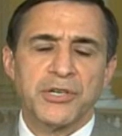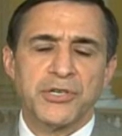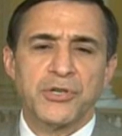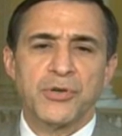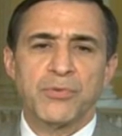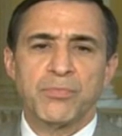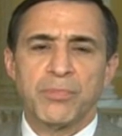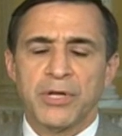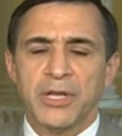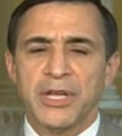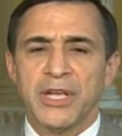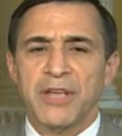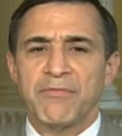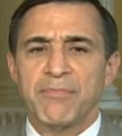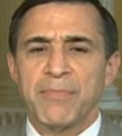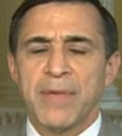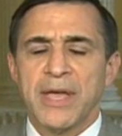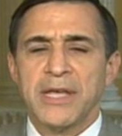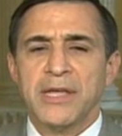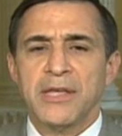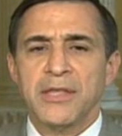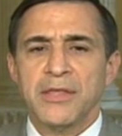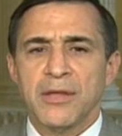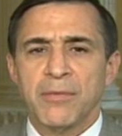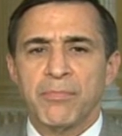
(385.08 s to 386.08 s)
do believe
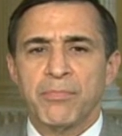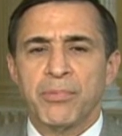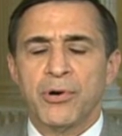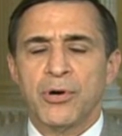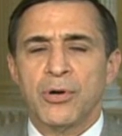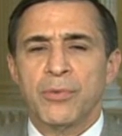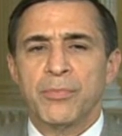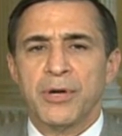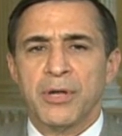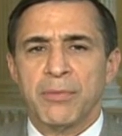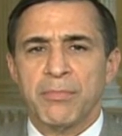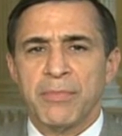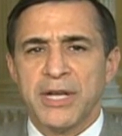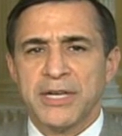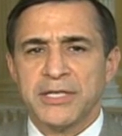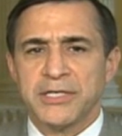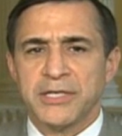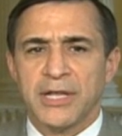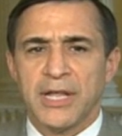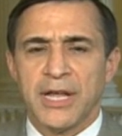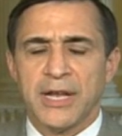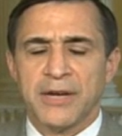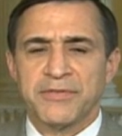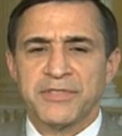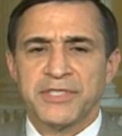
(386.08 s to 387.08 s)
making them permanent makes a
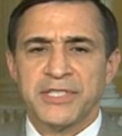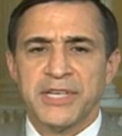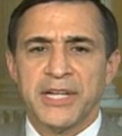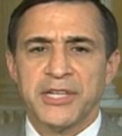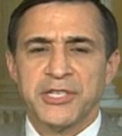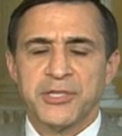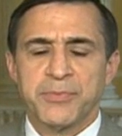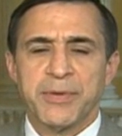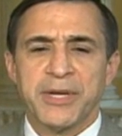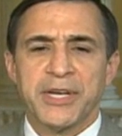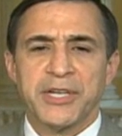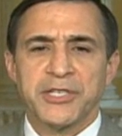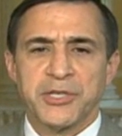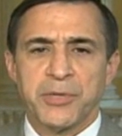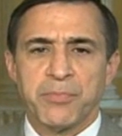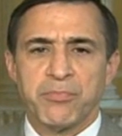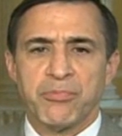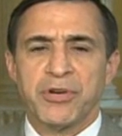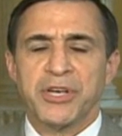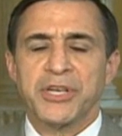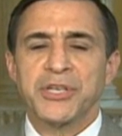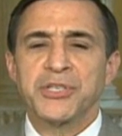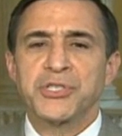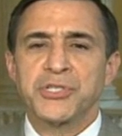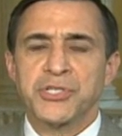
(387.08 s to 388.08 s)
lot of sense because it
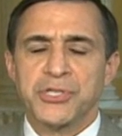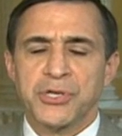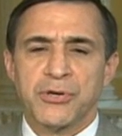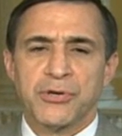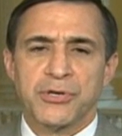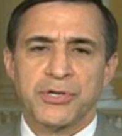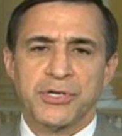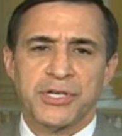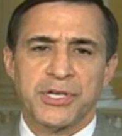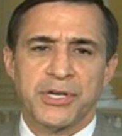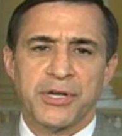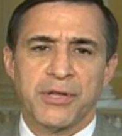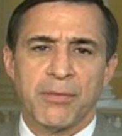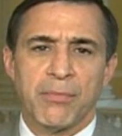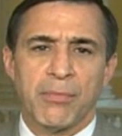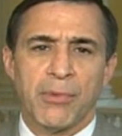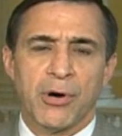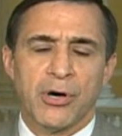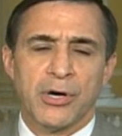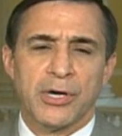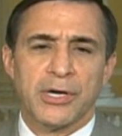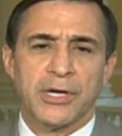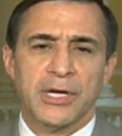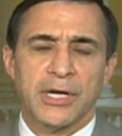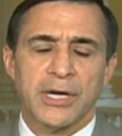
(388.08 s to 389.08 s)
brings certainty to the
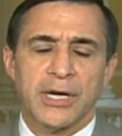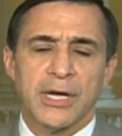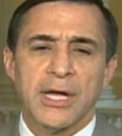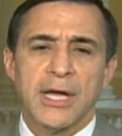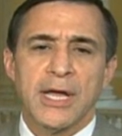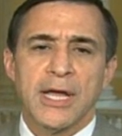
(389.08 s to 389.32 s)
market.